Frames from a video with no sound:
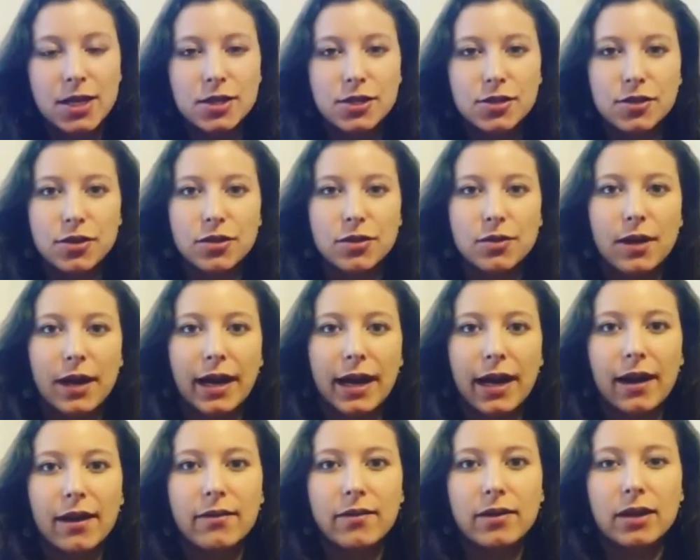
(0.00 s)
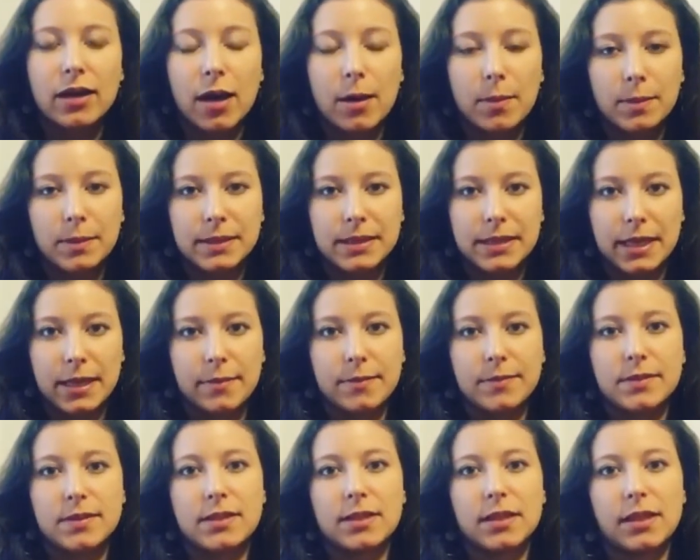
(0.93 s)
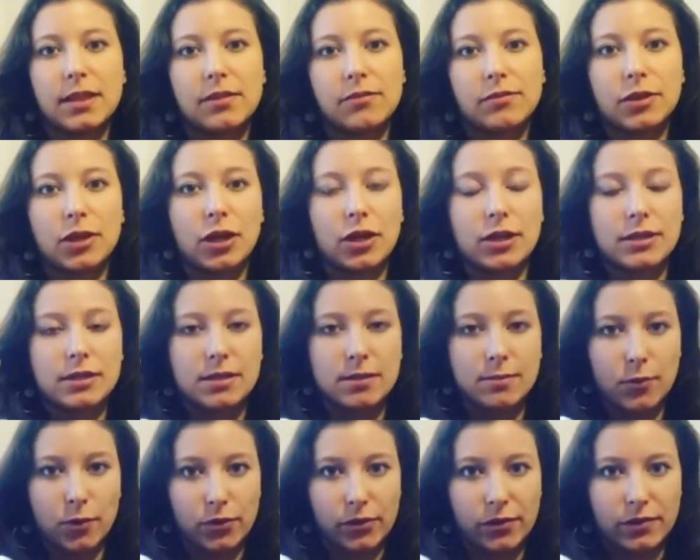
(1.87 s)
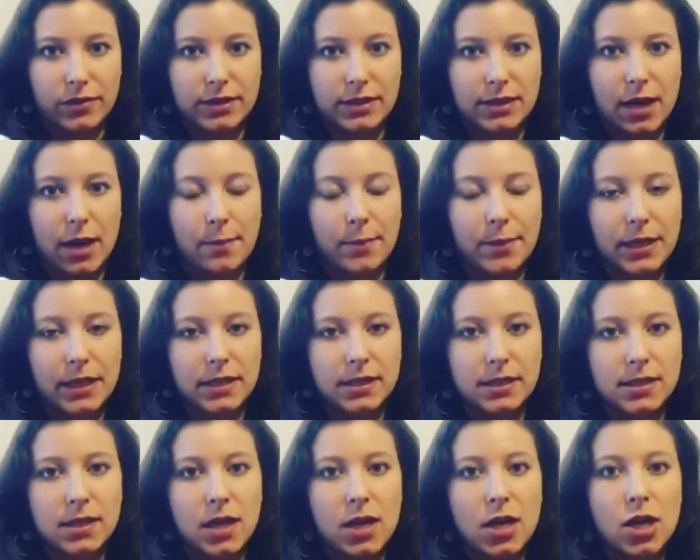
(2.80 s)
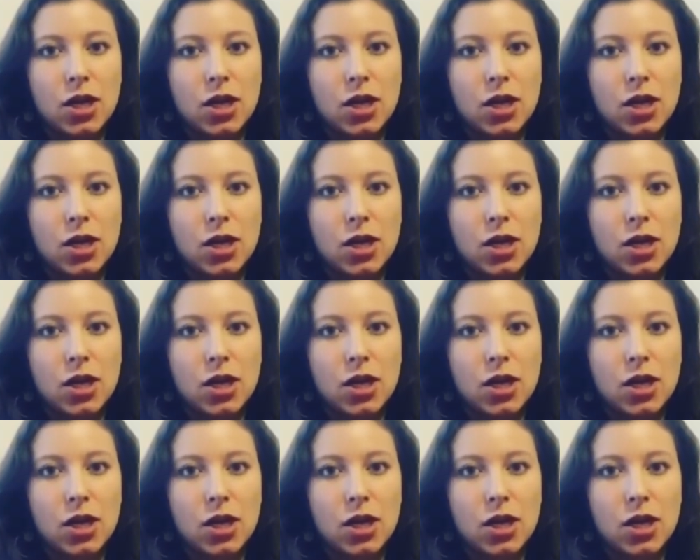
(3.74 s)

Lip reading: So I have a couple tips in regards to both of these topics.